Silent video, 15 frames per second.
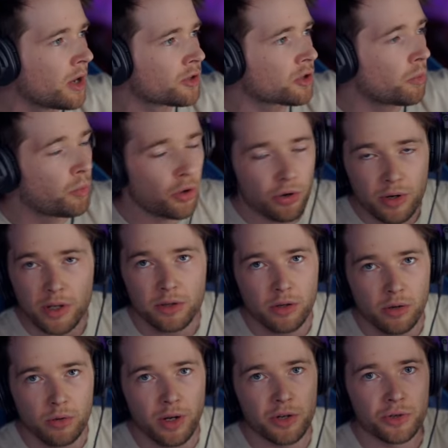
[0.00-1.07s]
So what you need to
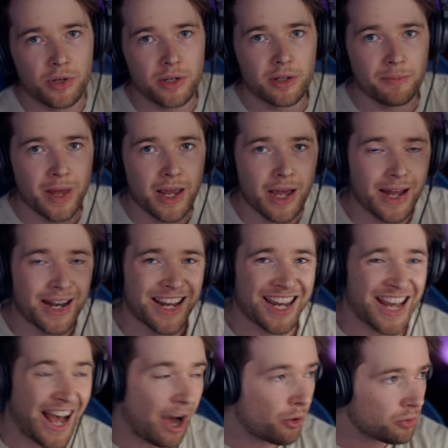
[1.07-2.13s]
do is you need to make an
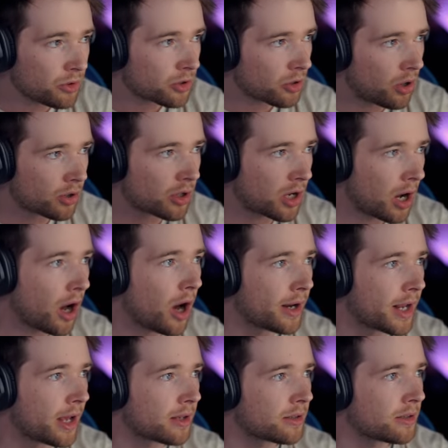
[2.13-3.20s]
account on
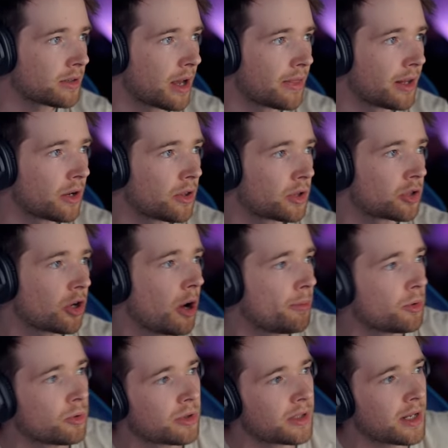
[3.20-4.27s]
Cardex. And then at the top,
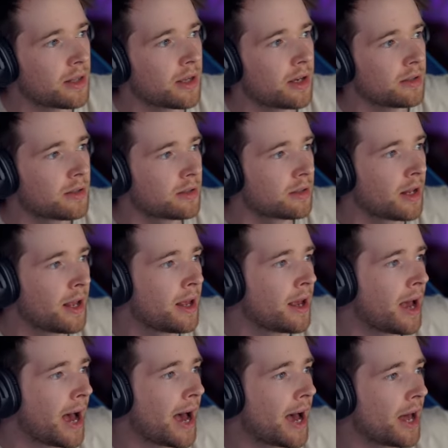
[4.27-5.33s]
you'll see this.
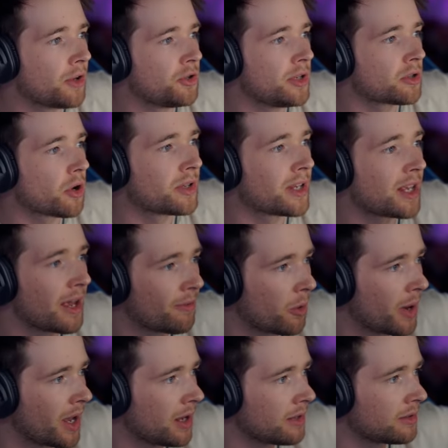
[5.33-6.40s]
And you just
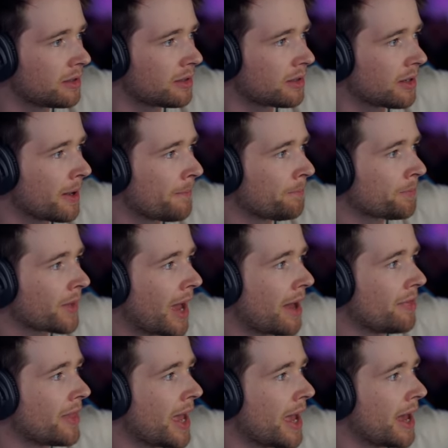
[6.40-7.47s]
giveaways.
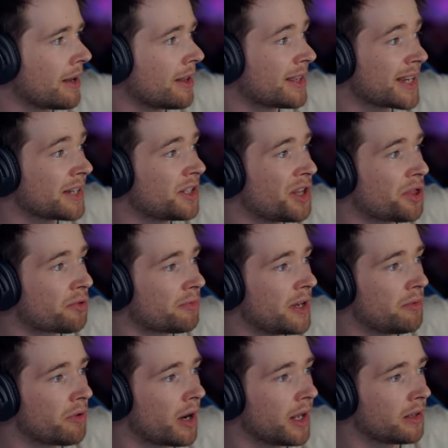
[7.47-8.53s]
And then there's actually three
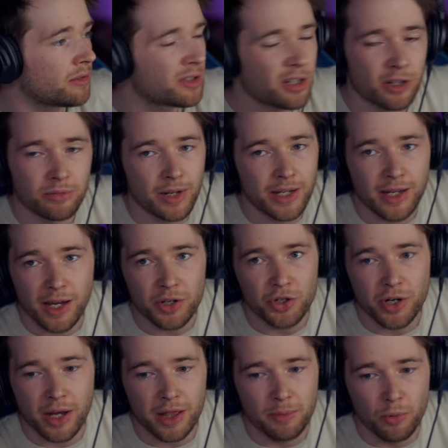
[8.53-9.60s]
running. So I guess
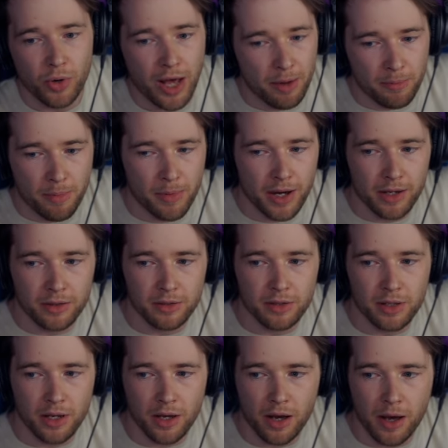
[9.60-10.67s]
check them all out. But mine's
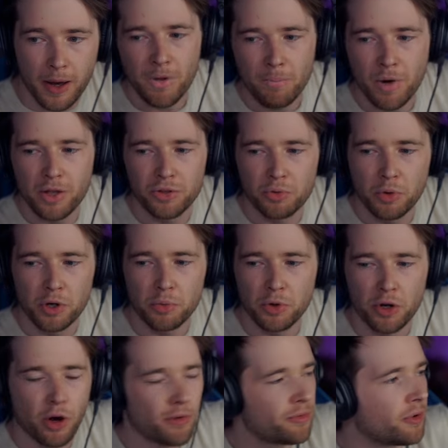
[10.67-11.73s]
the uh, mine's the one you want
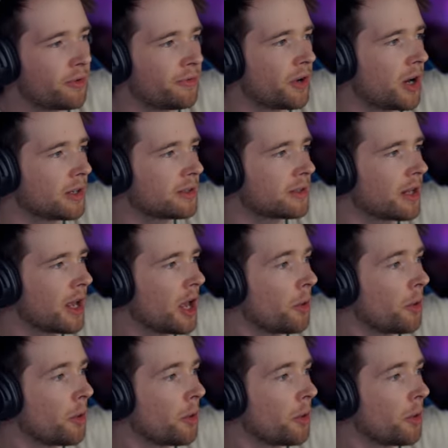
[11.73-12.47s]
to go for first.